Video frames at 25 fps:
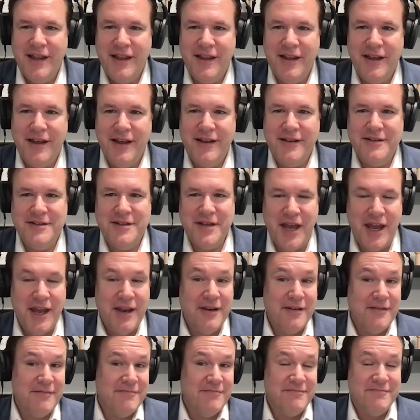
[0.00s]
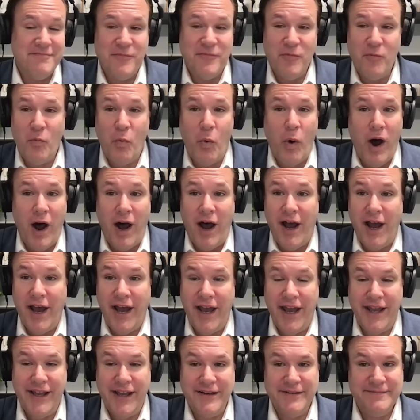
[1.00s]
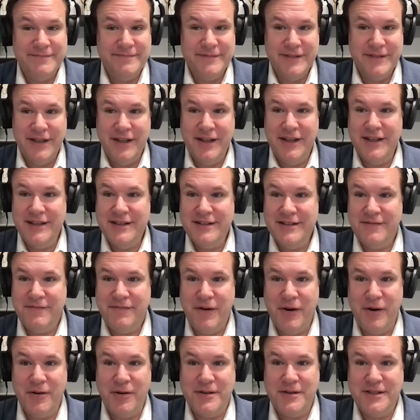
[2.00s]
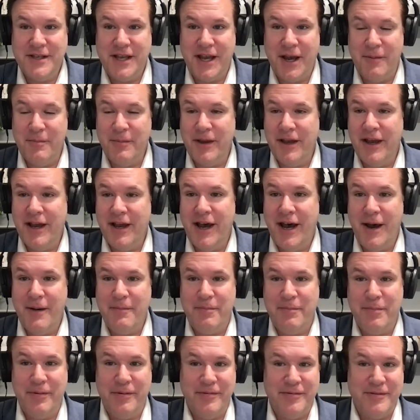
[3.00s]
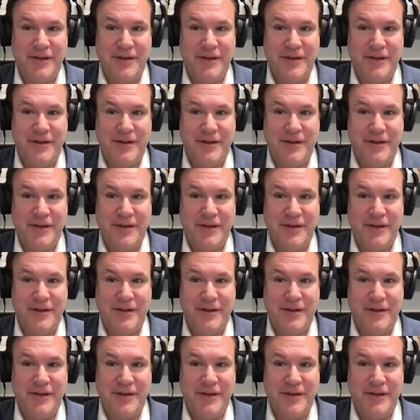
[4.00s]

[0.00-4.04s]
uh, Gen Y, you know, these folks coming up,